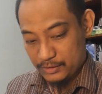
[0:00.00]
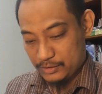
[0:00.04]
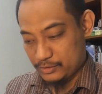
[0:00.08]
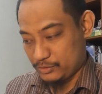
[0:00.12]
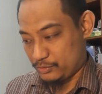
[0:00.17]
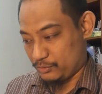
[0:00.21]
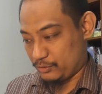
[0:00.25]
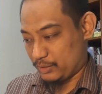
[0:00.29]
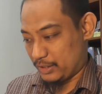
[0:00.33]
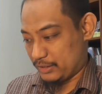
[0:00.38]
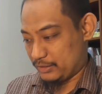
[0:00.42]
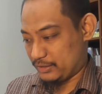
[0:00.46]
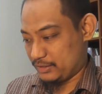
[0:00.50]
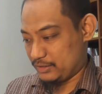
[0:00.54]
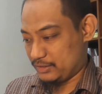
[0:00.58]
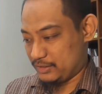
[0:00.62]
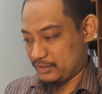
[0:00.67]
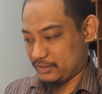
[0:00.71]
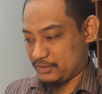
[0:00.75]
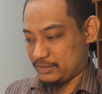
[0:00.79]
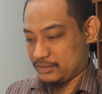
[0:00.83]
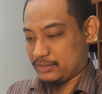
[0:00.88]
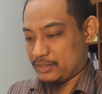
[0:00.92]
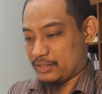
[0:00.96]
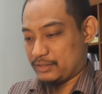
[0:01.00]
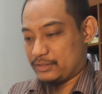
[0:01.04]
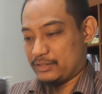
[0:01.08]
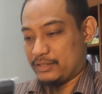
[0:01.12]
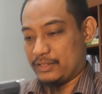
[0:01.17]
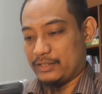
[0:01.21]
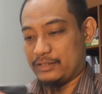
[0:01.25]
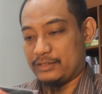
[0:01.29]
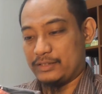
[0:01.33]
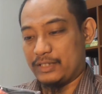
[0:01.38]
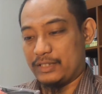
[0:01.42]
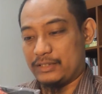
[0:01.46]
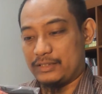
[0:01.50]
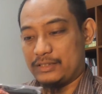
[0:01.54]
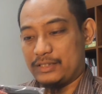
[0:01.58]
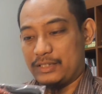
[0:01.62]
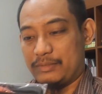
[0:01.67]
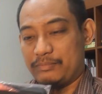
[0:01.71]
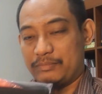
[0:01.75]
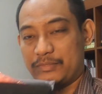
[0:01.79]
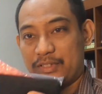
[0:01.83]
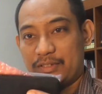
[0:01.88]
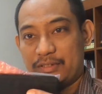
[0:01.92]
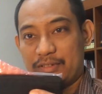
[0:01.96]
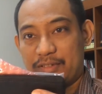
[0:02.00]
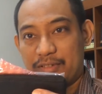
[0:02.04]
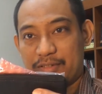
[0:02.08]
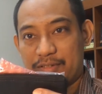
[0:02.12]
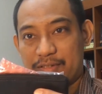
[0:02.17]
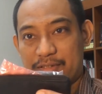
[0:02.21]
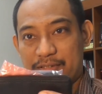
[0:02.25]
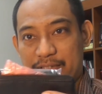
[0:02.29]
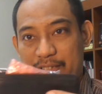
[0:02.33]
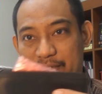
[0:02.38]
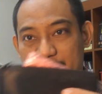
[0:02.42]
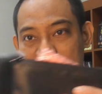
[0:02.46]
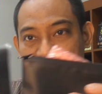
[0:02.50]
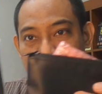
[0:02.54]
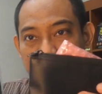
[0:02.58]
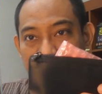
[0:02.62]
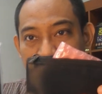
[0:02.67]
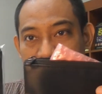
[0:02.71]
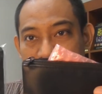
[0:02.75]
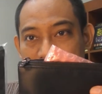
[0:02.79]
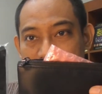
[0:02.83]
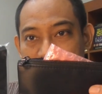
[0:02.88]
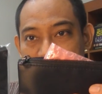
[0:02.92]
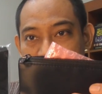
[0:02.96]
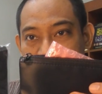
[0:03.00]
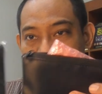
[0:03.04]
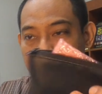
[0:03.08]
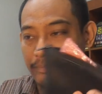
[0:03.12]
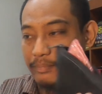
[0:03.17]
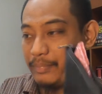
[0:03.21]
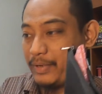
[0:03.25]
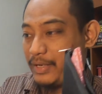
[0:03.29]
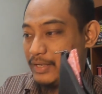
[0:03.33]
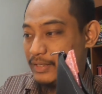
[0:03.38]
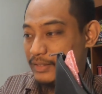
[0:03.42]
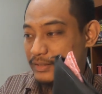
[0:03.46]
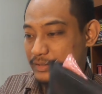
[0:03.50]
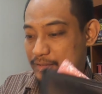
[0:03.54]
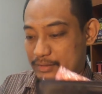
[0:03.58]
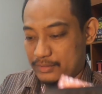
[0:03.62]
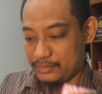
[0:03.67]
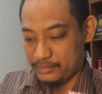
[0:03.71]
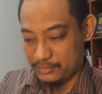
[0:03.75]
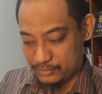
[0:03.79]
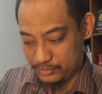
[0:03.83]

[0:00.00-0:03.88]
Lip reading: So I think this is just the exact same thing. It's TASCAM bag.